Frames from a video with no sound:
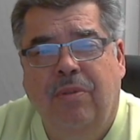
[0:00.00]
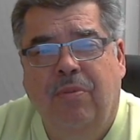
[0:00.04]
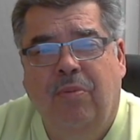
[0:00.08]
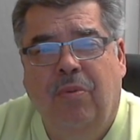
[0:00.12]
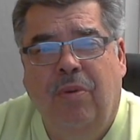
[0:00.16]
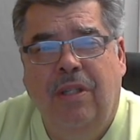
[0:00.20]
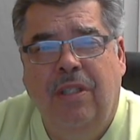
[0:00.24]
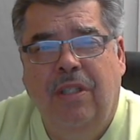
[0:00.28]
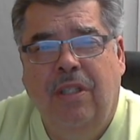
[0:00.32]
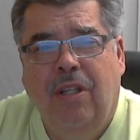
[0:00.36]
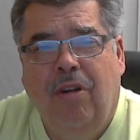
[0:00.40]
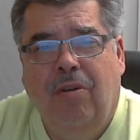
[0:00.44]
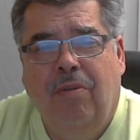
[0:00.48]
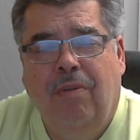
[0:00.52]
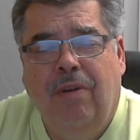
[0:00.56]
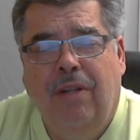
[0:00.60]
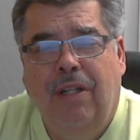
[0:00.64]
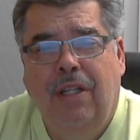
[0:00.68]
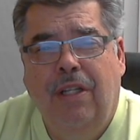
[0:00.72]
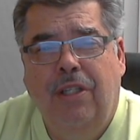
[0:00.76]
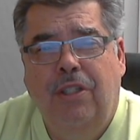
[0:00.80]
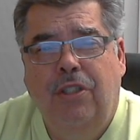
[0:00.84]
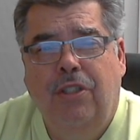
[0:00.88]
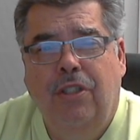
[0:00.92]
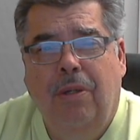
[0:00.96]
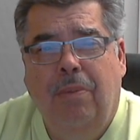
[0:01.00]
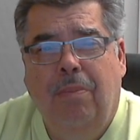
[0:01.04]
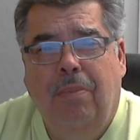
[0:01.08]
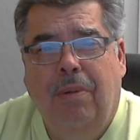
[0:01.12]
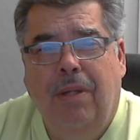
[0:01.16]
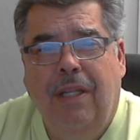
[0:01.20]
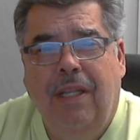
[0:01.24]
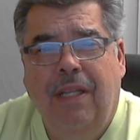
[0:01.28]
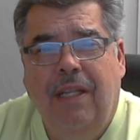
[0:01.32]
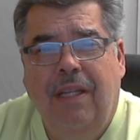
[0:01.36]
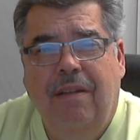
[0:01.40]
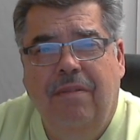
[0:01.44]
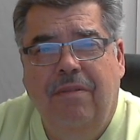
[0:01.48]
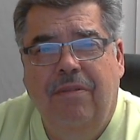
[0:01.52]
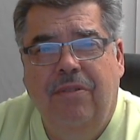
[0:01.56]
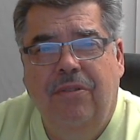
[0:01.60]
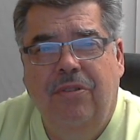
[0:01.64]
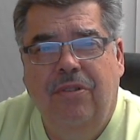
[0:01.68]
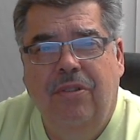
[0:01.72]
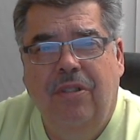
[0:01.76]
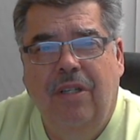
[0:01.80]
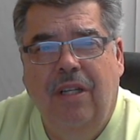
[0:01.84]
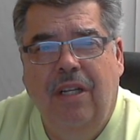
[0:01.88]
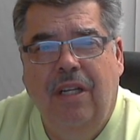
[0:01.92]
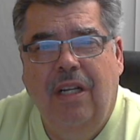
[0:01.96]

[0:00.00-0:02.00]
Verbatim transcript: what their religion believes.